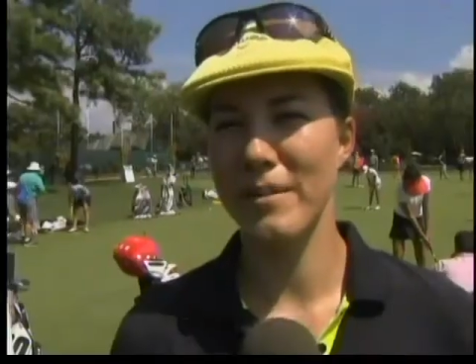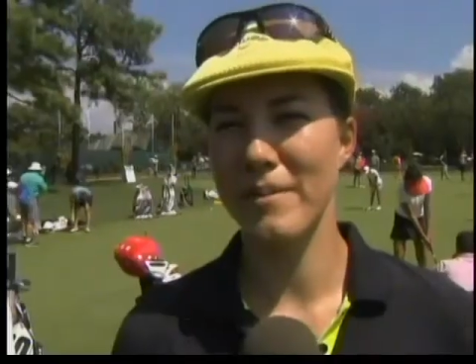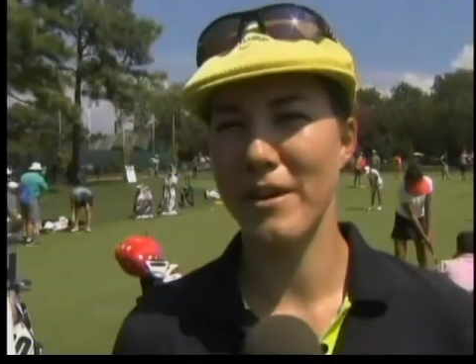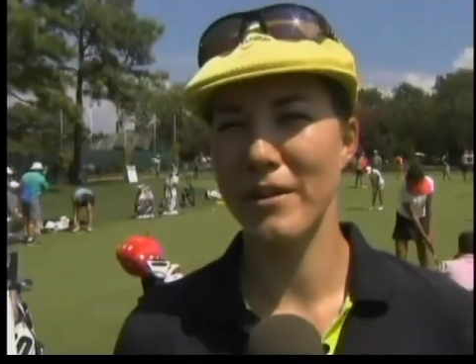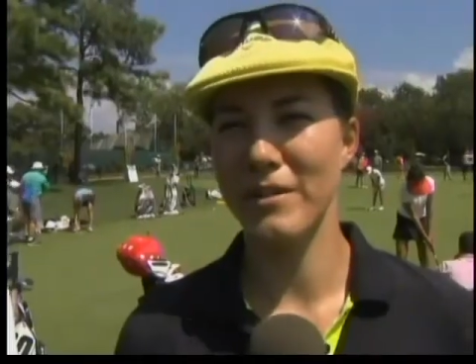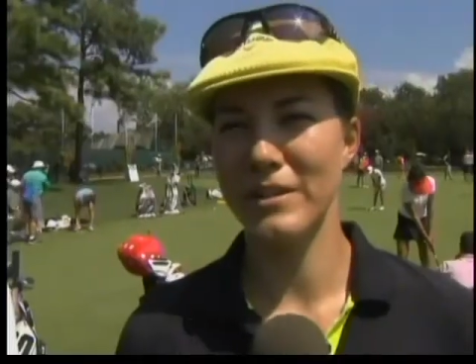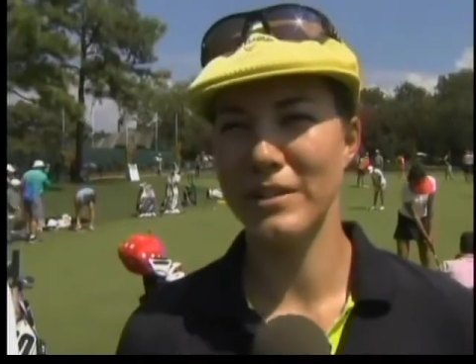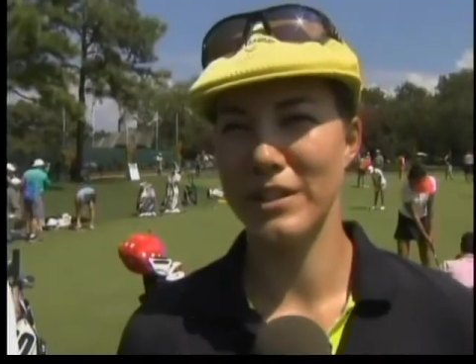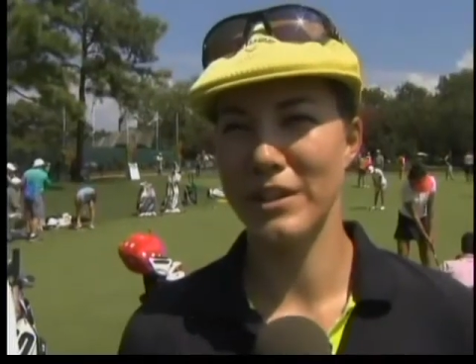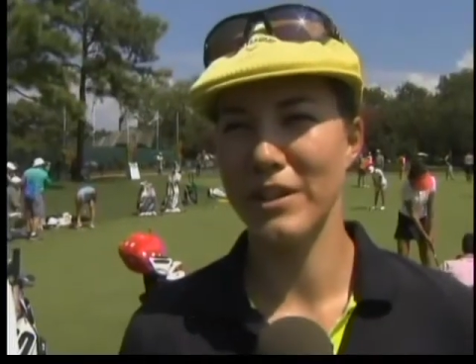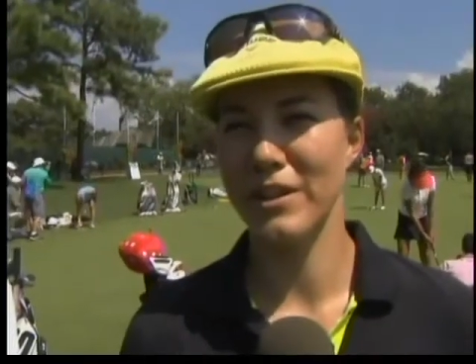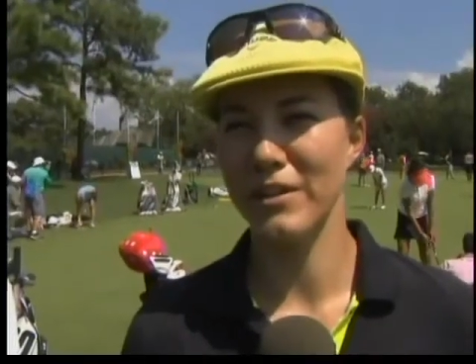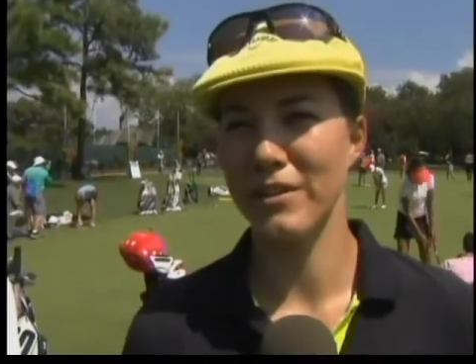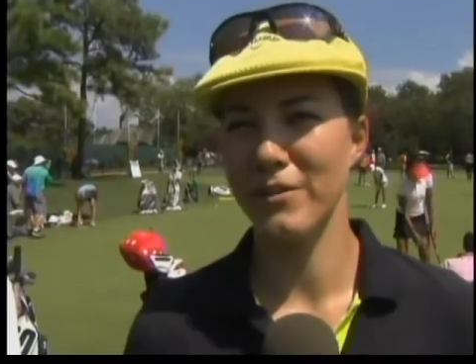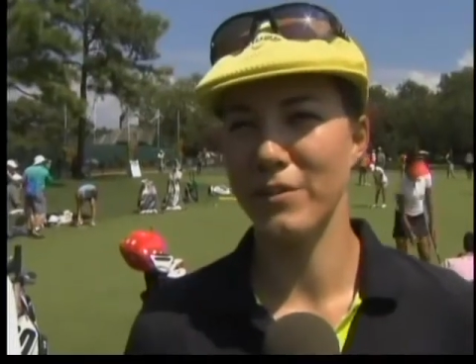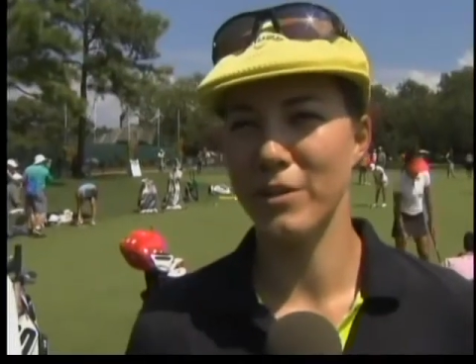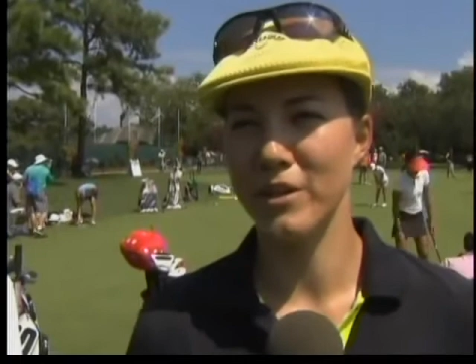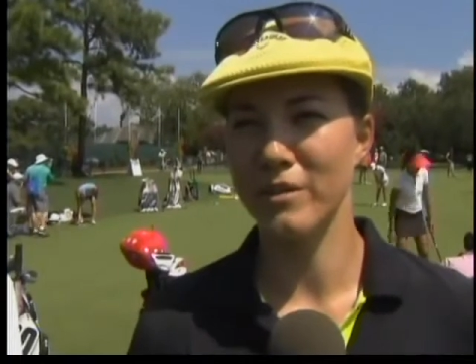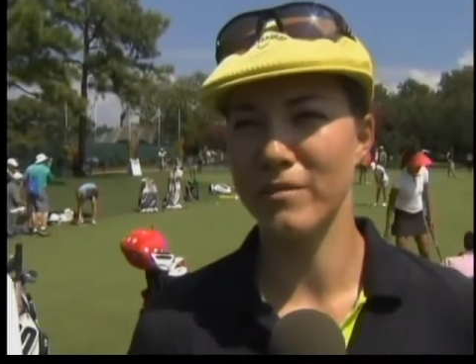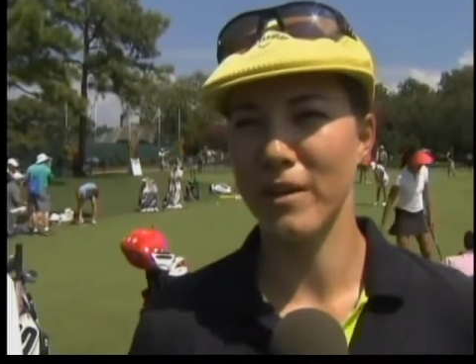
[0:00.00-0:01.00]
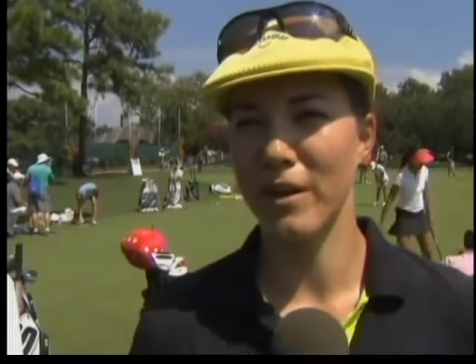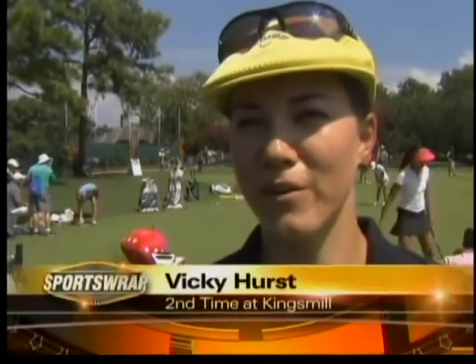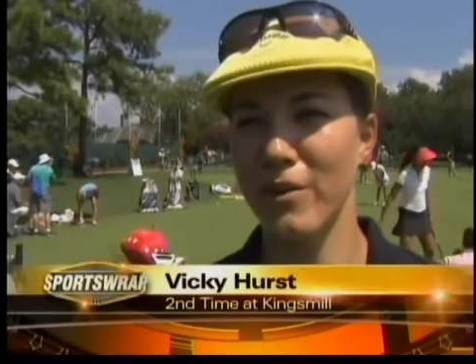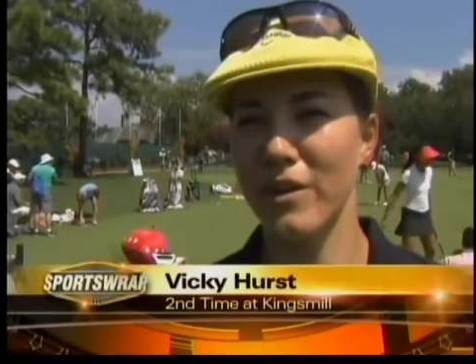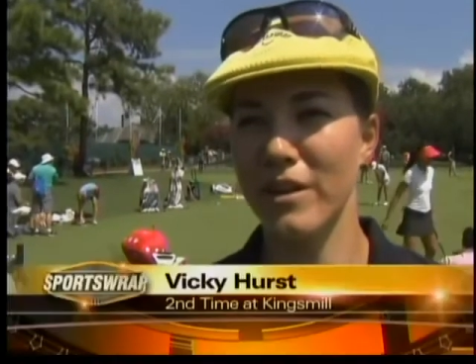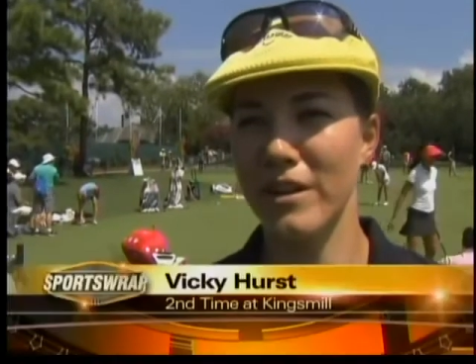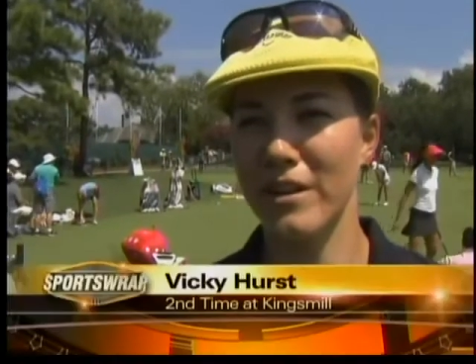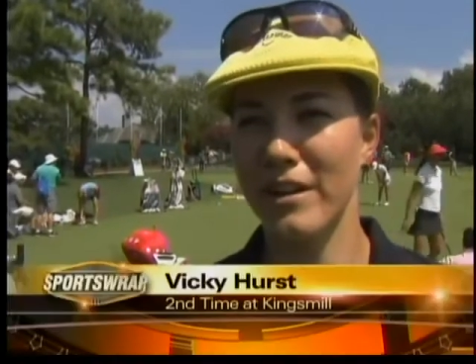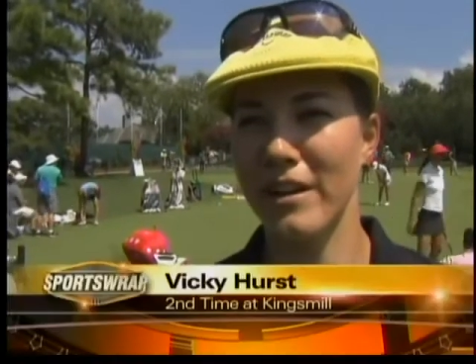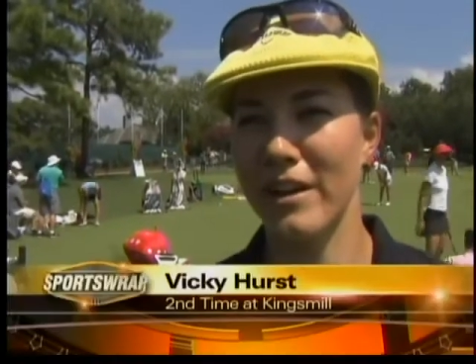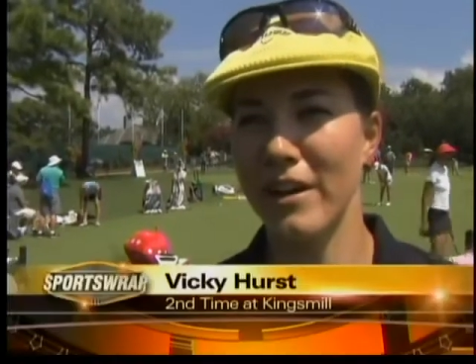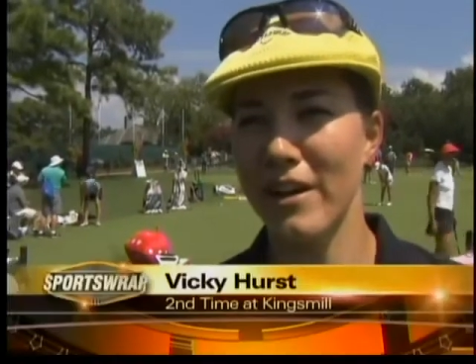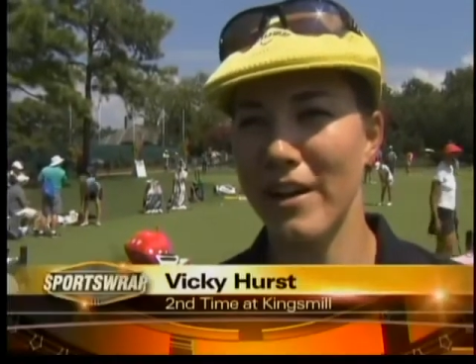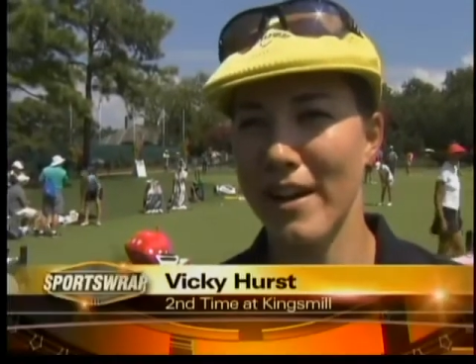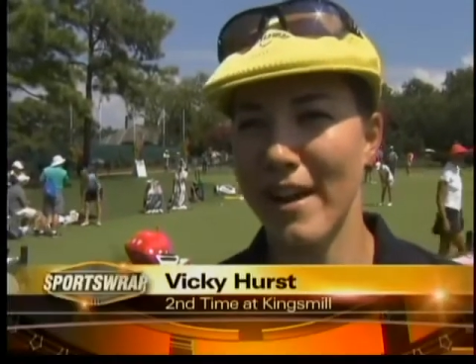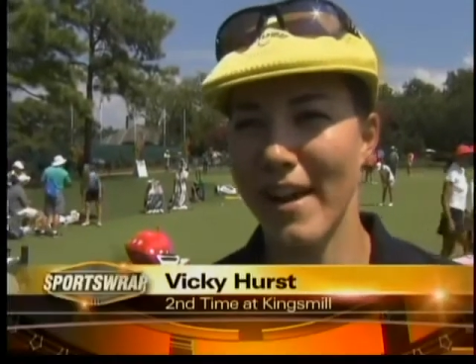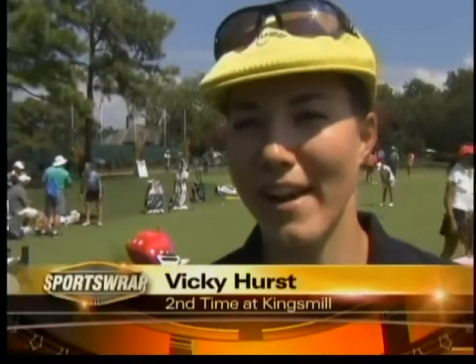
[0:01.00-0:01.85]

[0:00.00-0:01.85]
time I was here was my rookie year,